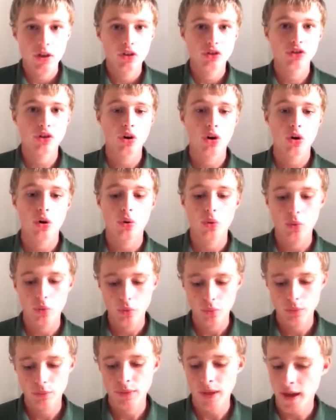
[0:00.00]

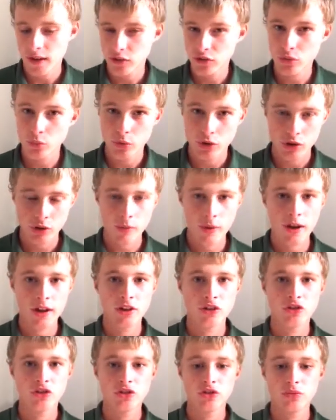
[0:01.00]
So that's the work
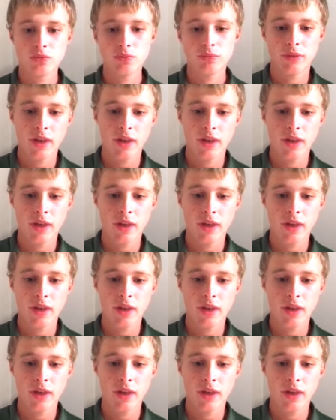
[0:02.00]
wage,